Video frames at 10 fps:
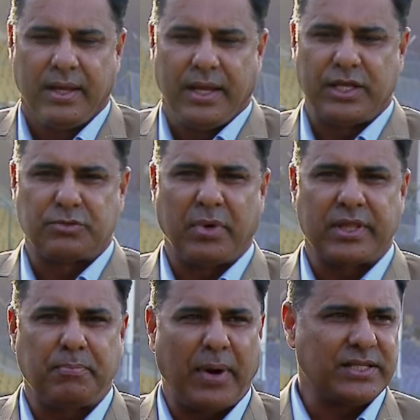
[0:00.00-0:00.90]
his
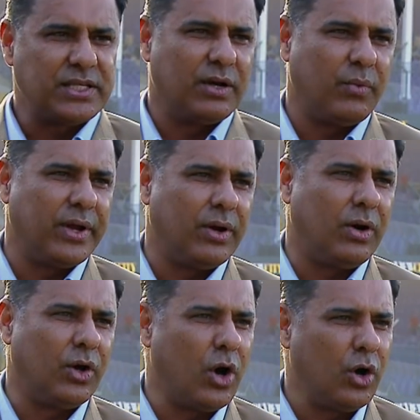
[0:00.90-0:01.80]
mother passing away
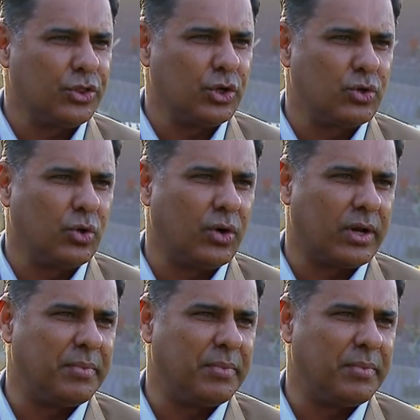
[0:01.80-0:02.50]
on the tour.